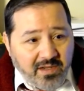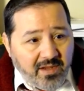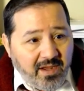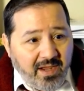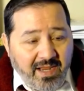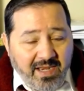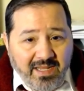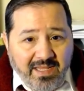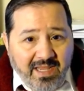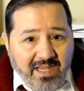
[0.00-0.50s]

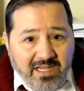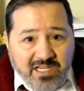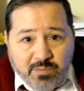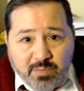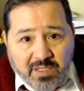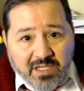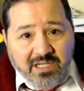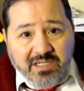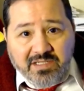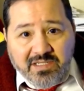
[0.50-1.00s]
And again, it's
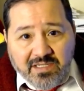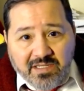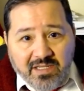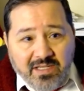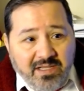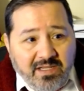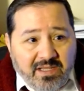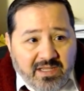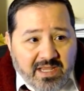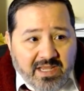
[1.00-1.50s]
because
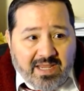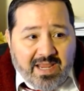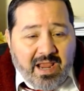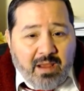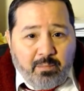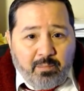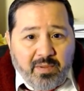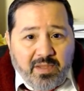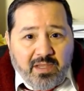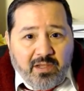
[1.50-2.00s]
he
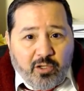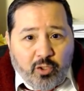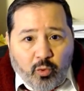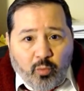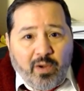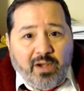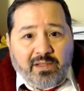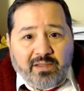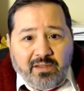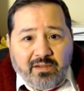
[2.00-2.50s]
can't be
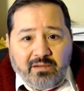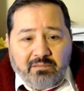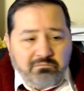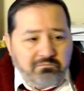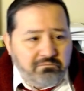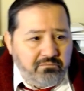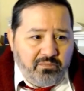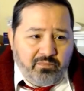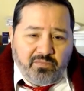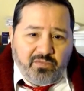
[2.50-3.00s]
corrected.
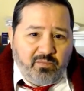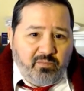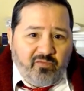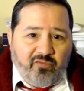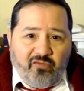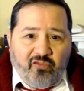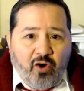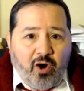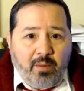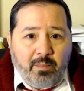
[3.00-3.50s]

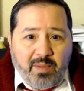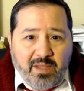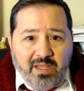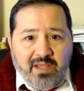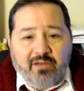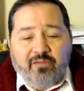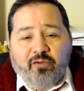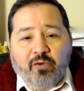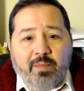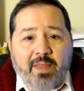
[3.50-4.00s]
Far be
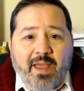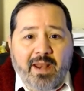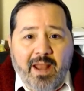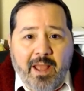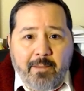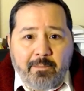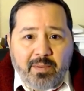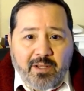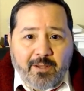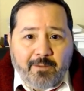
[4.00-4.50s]
it from that
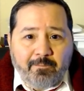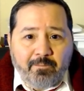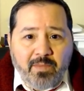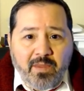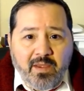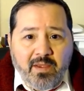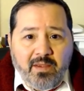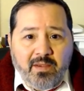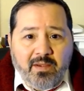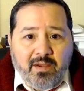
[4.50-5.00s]
happening.
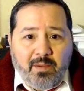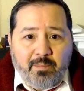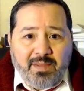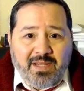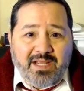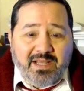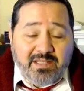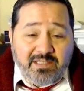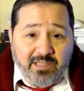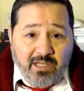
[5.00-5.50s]

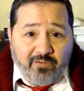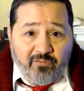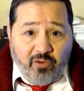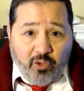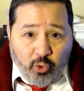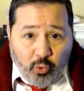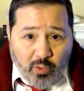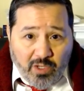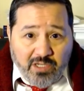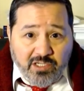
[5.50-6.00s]
Because of a
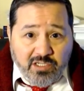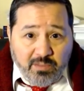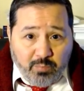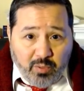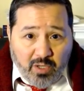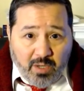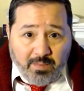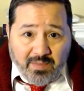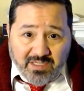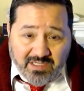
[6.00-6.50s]
Greek
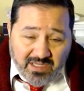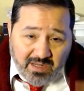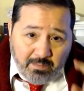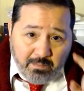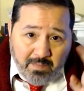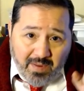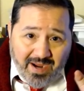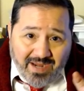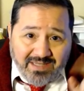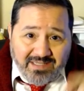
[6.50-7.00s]
supremacy
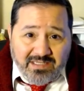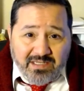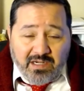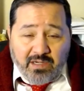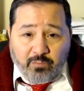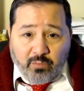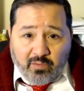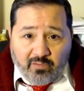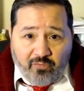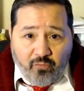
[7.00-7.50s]
mindset of
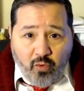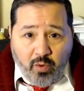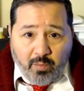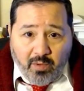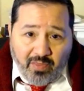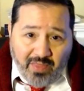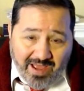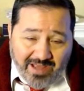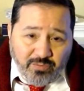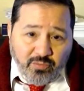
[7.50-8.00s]
a reformer.
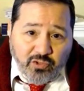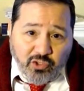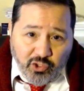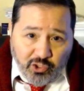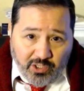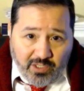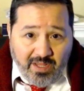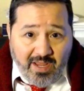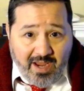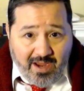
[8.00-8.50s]
That's what you're
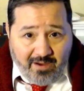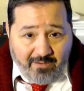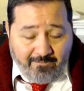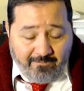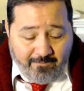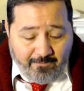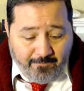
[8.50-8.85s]
going to have.